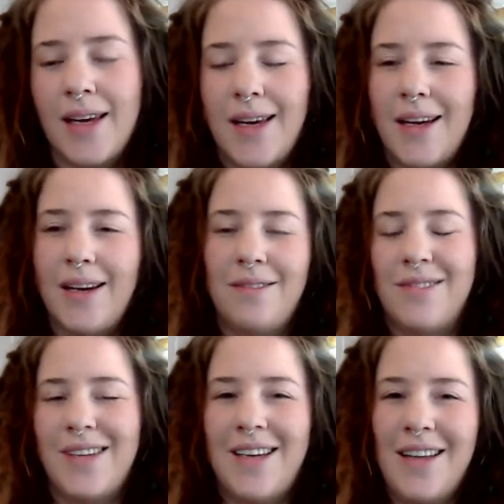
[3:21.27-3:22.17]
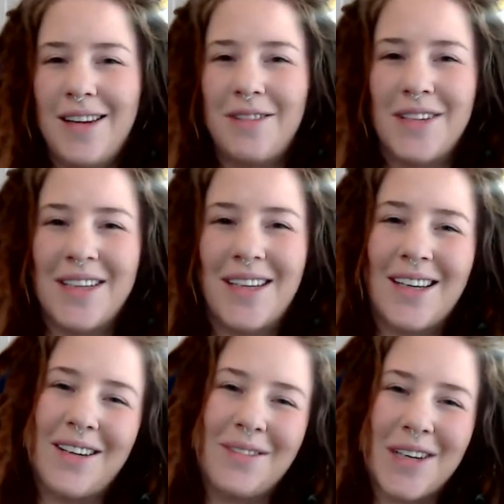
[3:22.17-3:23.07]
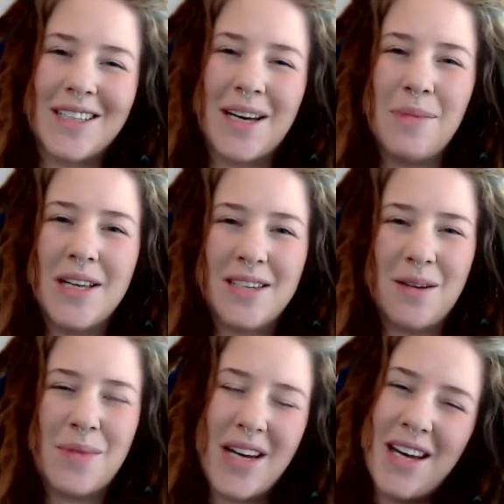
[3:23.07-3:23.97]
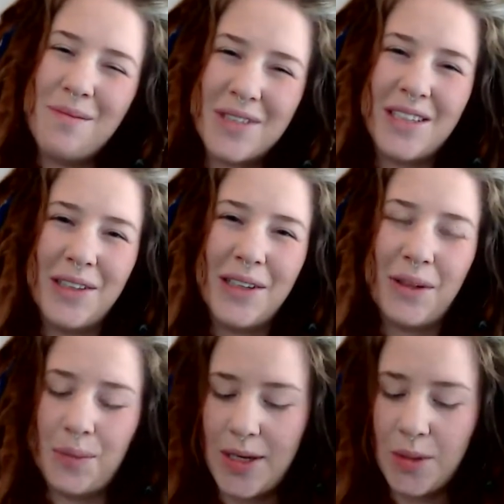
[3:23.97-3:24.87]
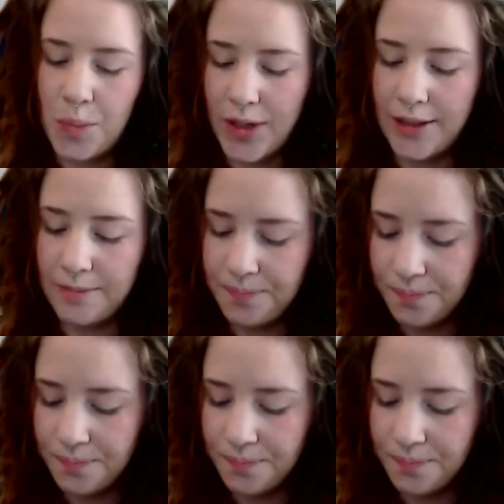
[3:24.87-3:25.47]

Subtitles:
And nothing really worked. I mean, sometimes a little bit, but